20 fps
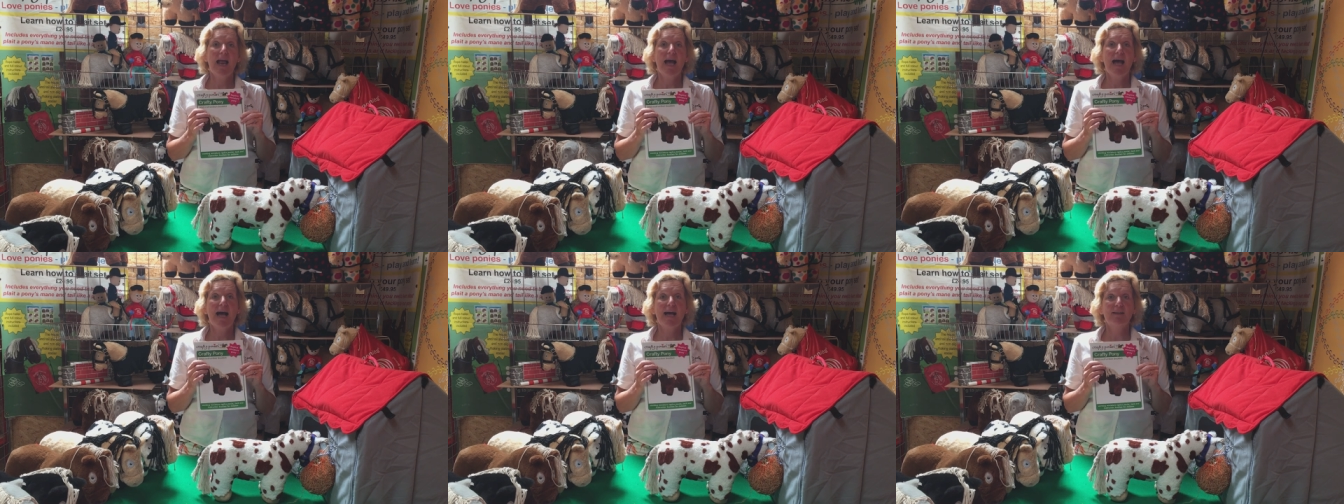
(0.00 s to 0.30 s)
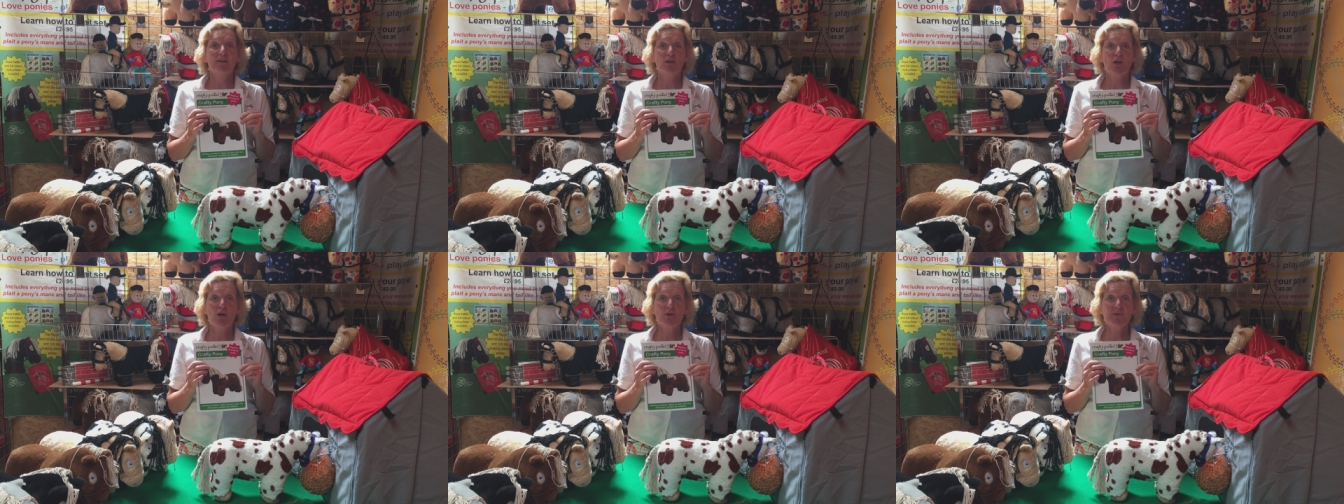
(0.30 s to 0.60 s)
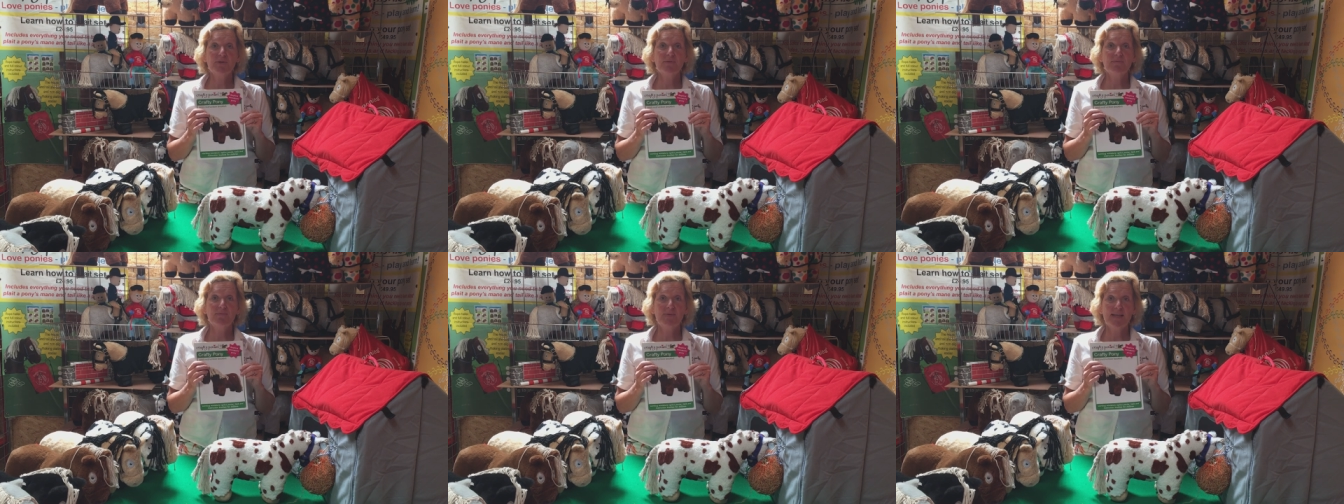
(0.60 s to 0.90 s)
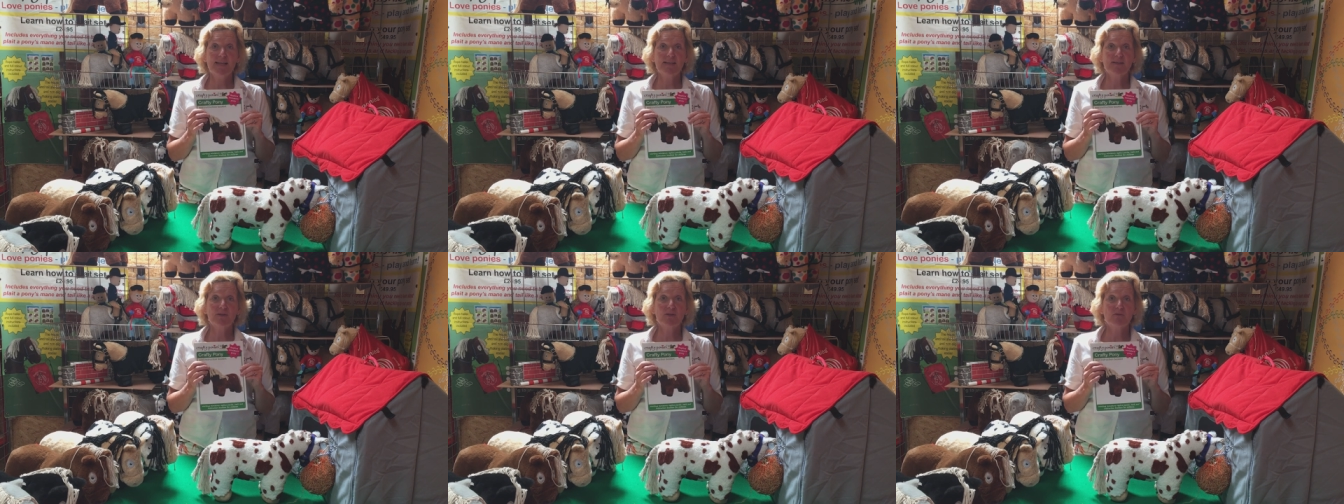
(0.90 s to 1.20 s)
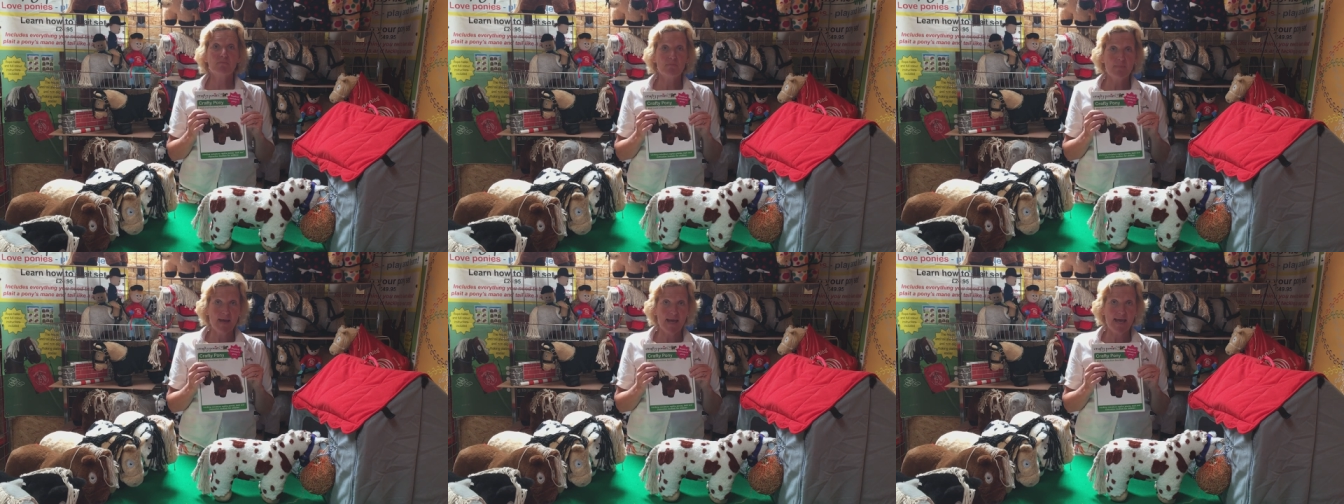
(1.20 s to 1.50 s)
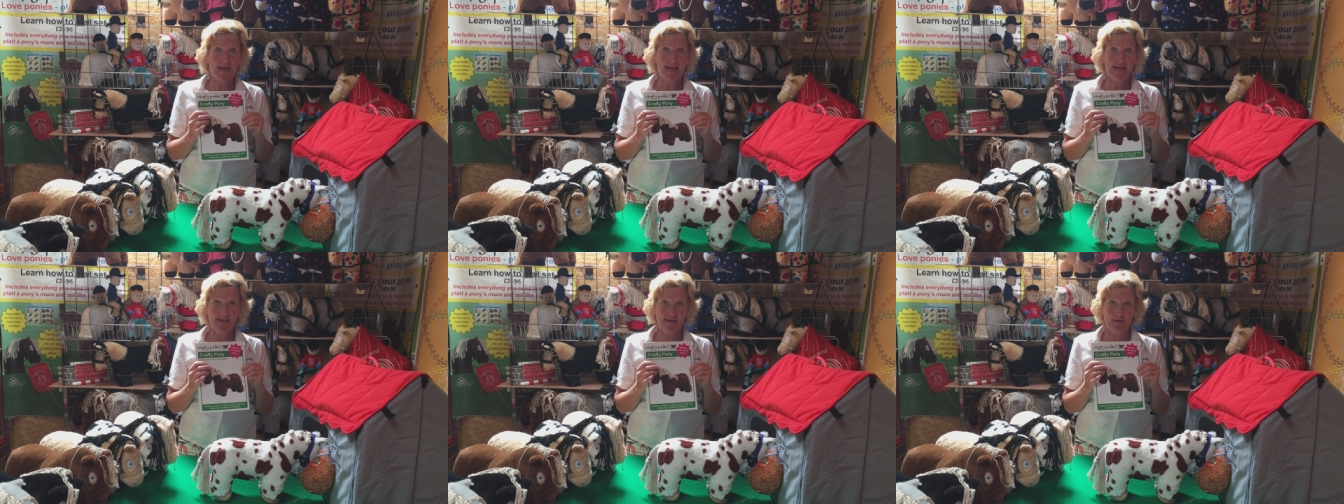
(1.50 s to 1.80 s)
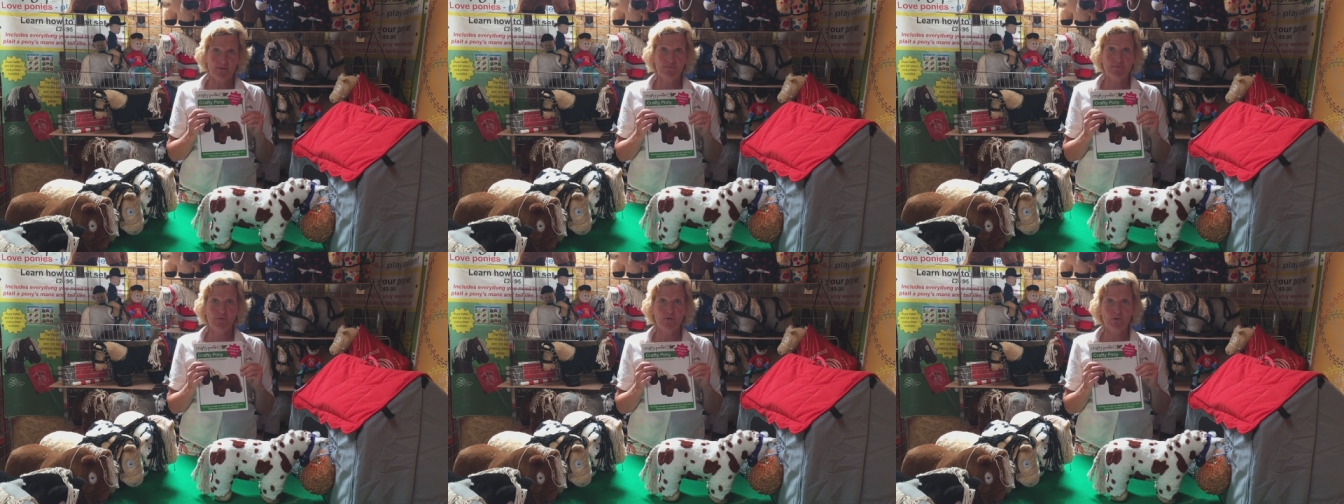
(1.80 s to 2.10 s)
and lots of things to make
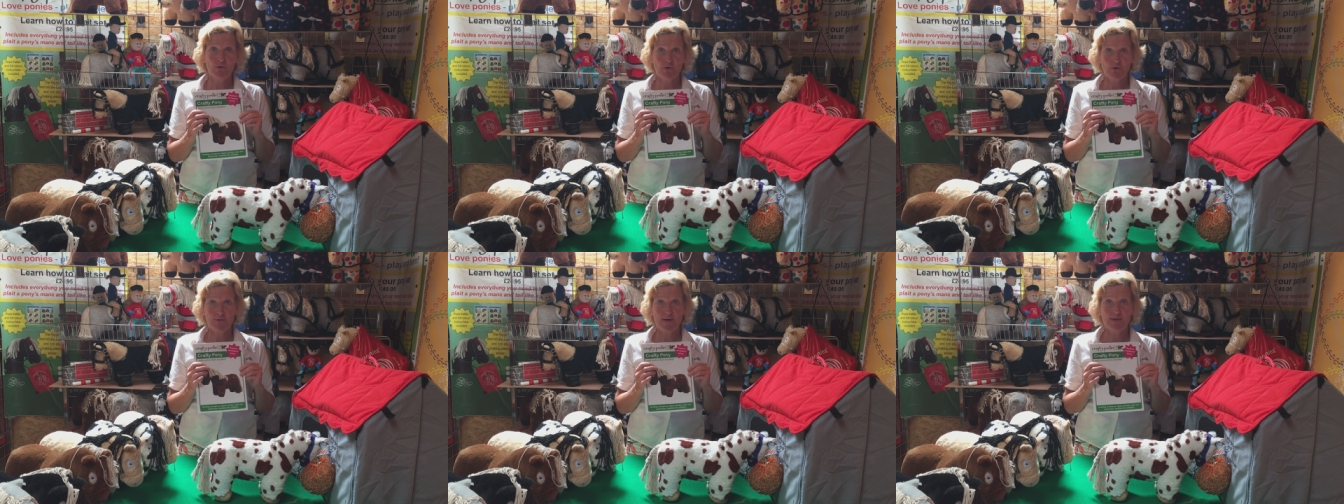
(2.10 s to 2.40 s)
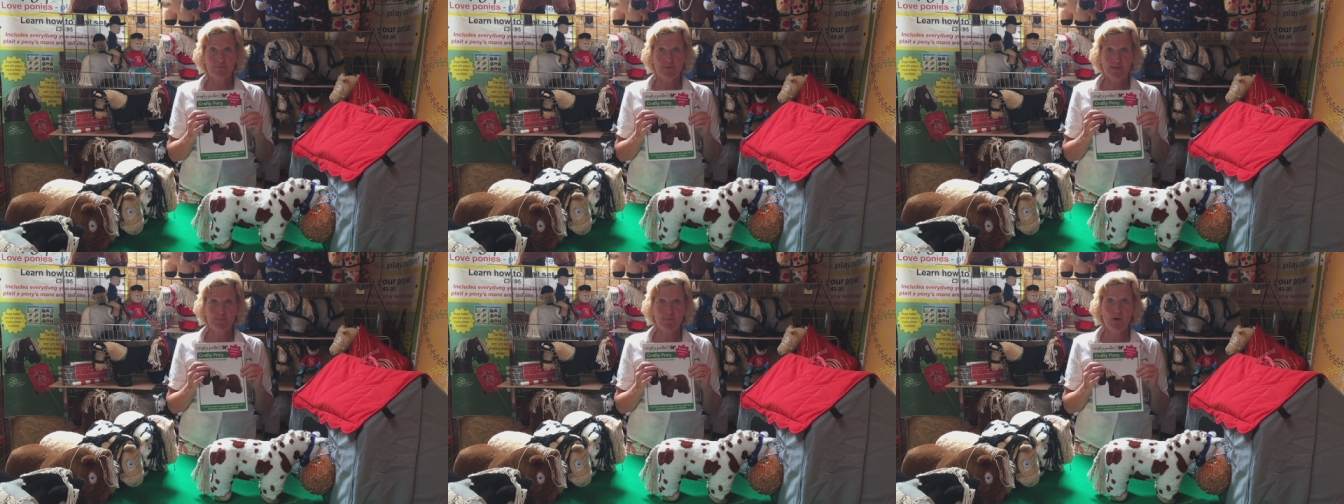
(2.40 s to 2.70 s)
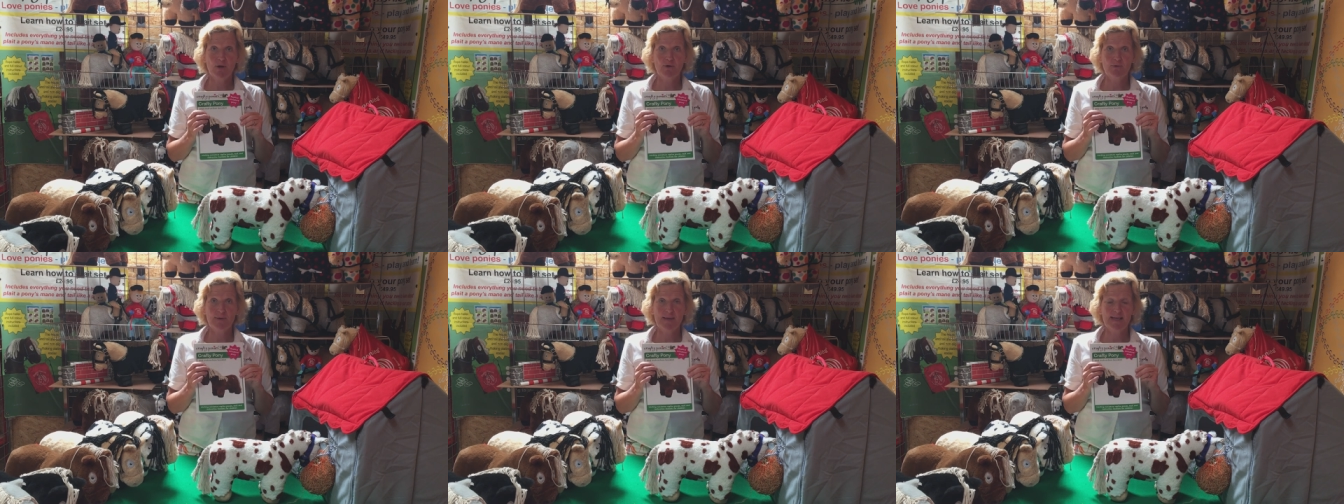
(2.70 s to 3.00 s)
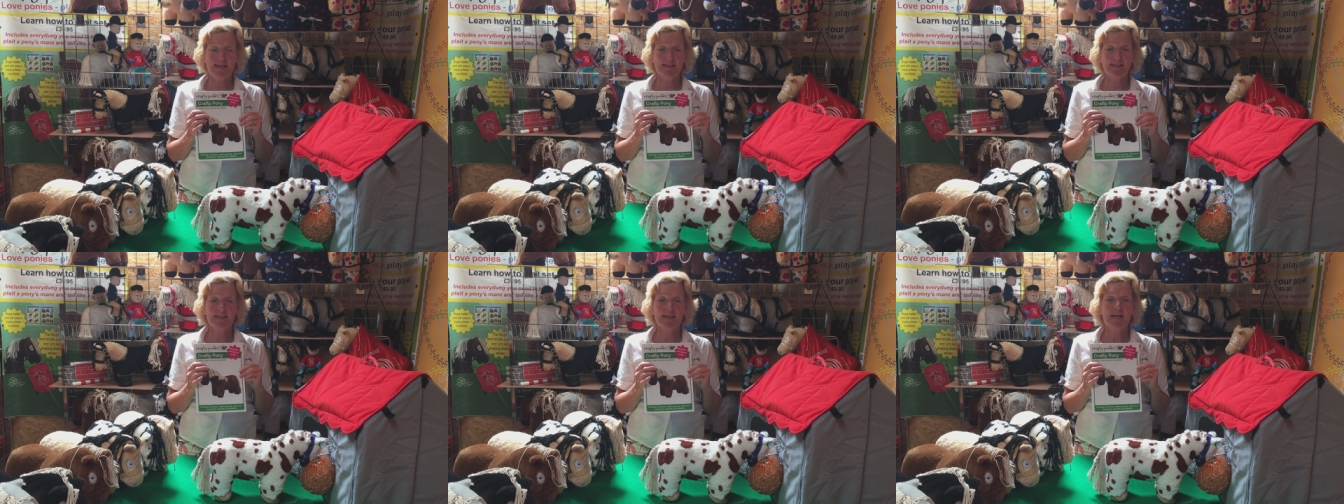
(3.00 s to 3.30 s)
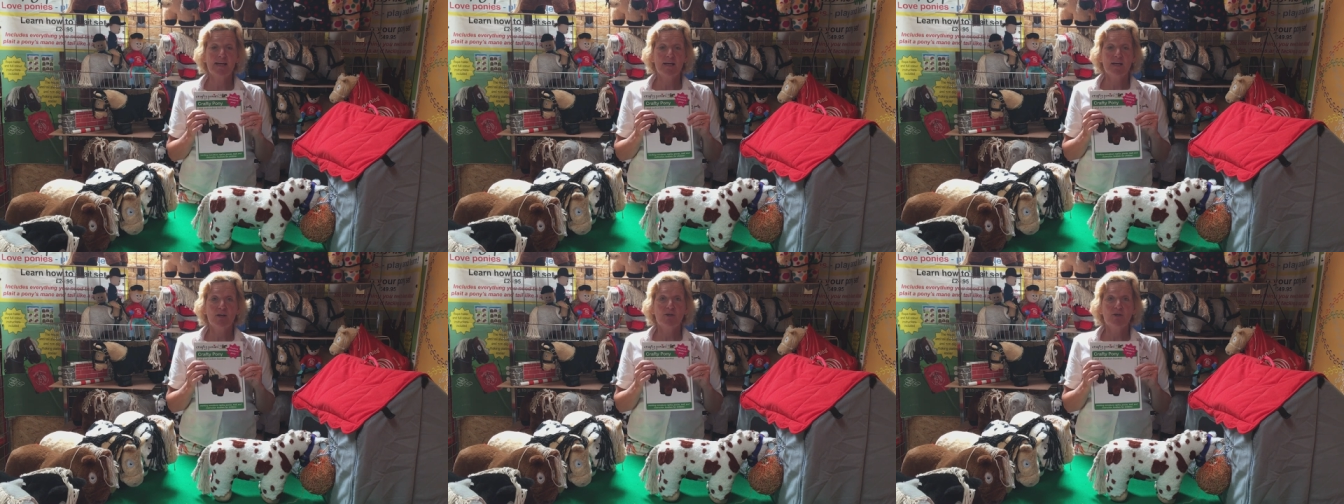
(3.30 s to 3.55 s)
for your crafty ponies.